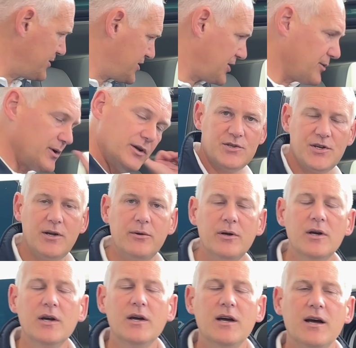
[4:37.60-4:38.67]
2 and 2
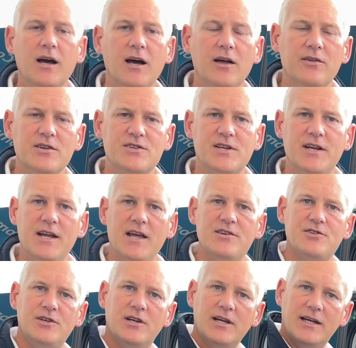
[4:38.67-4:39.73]
that's in here,
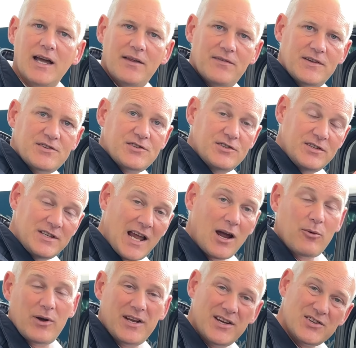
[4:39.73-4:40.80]
so you can get this
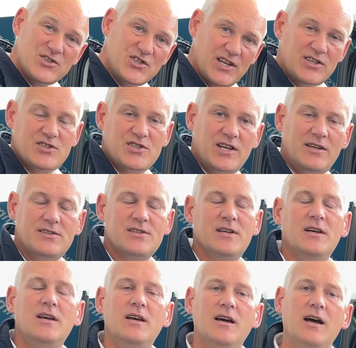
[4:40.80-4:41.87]
now in a 6-seat.
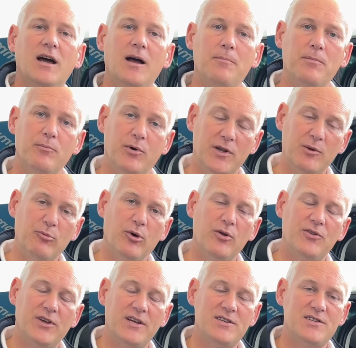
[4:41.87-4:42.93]
But the
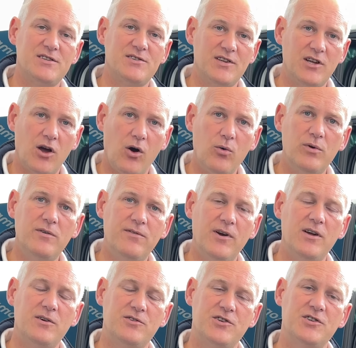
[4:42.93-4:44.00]
important thing is the only
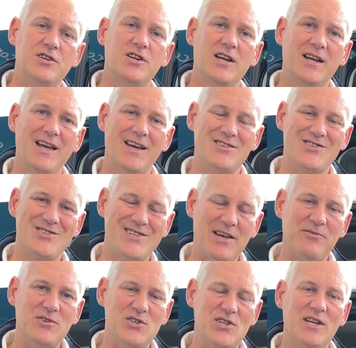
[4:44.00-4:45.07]
version you can get as a
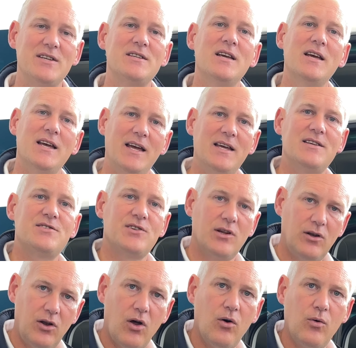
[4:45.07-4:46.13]
7-seat is the
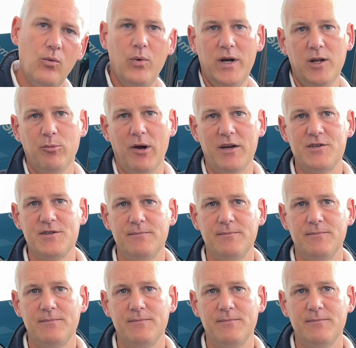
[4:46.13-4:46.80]
long wheelbase.